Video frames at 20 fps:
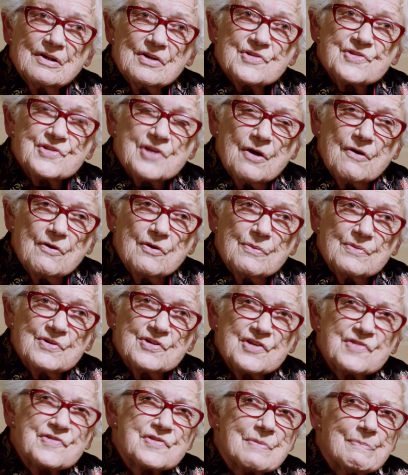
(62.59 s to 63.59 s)
So there were
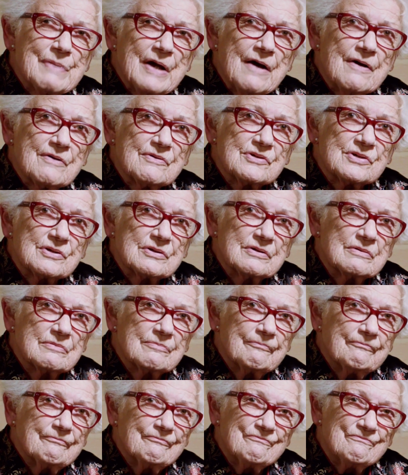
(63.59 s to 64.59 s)
just about
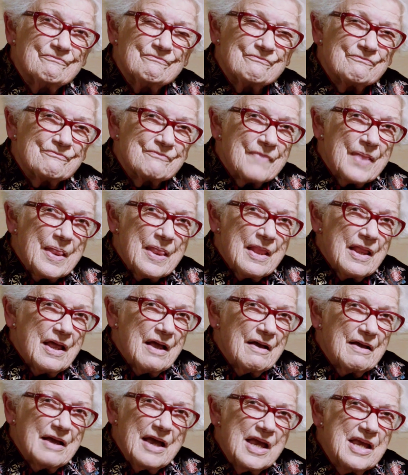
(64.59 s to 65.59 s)

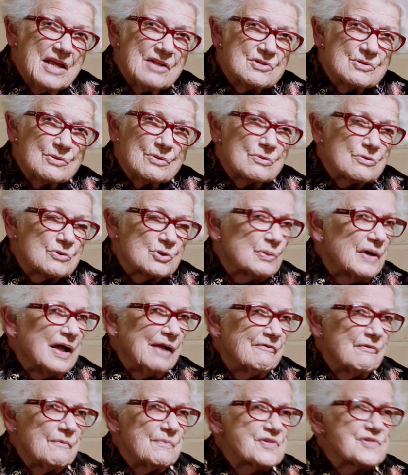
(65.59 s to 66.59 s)
8 or
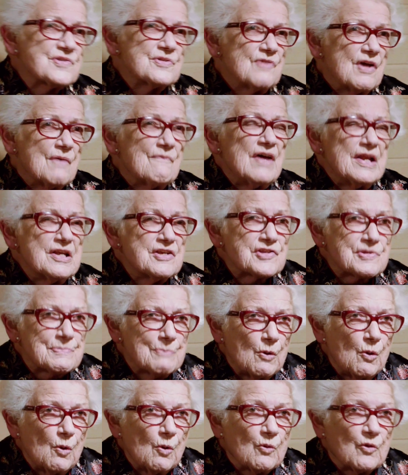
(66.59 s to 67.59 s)
12 of us, a very
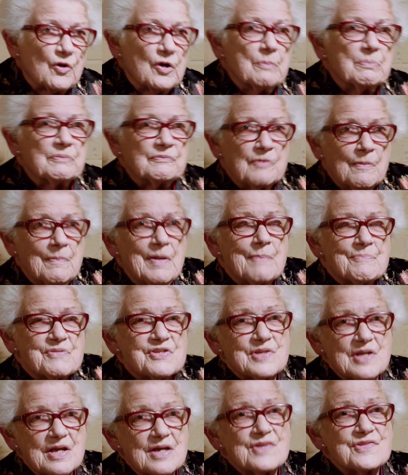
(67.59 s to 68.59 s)
small group from
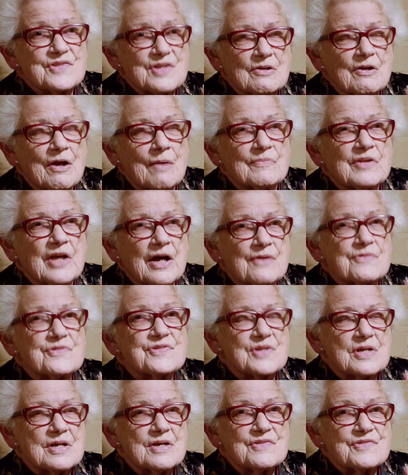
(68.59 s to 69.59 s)
upstairs had come
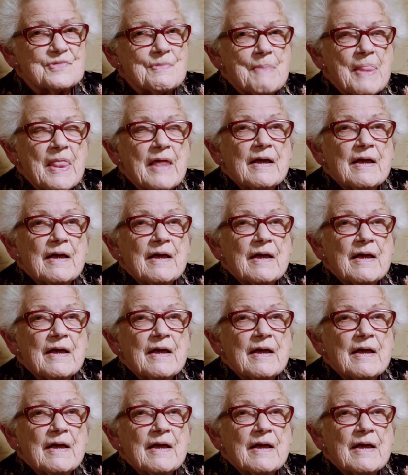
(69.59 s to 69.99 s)
downstairs.